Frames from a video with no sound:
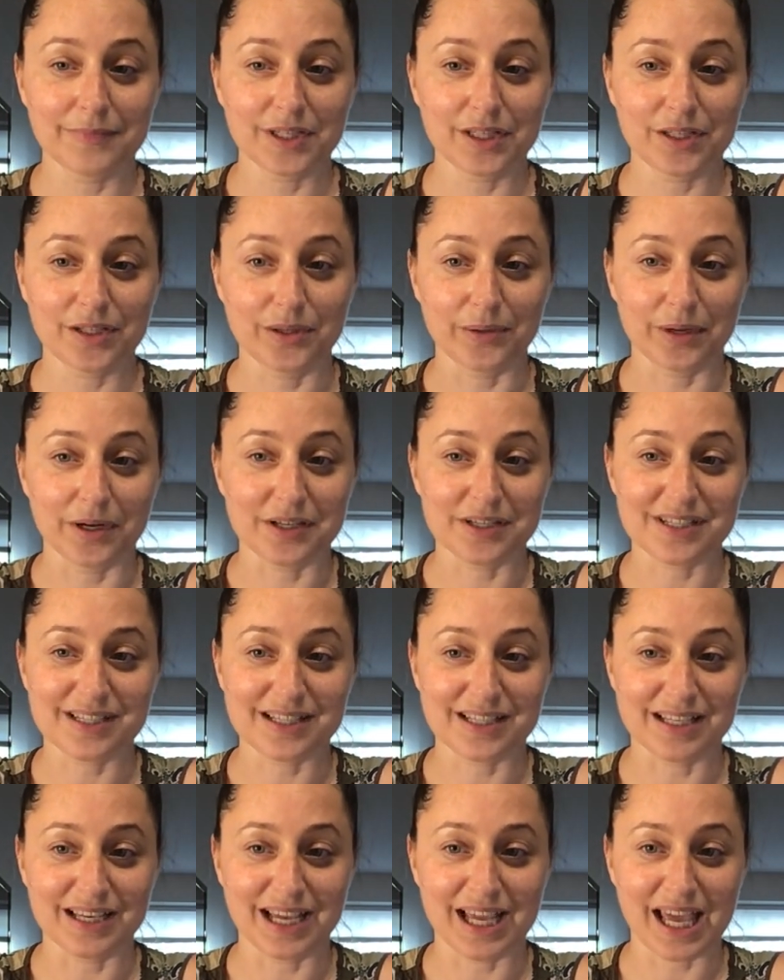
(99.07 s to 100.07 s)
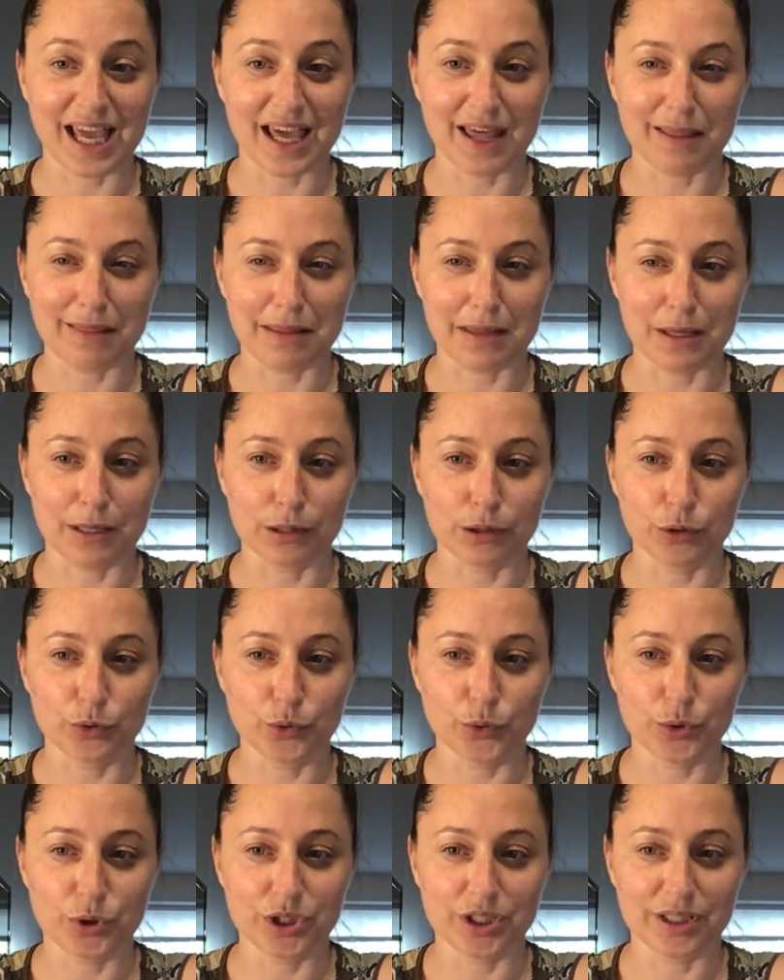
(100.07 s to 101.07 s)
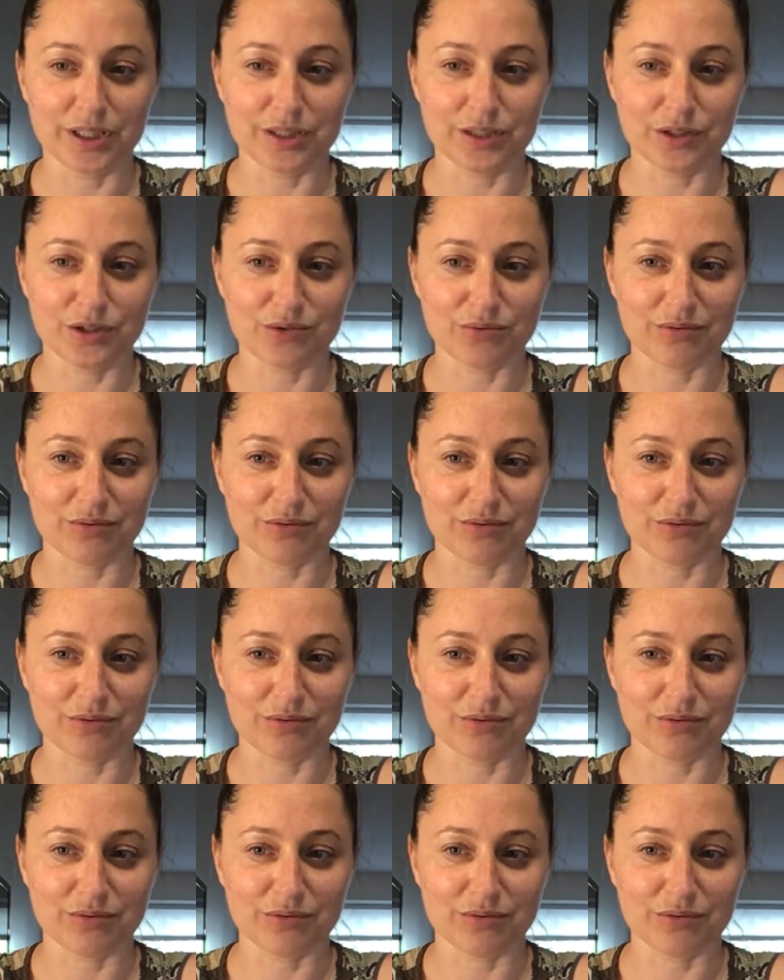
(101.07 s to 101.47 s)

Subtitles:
You are seeing the illusions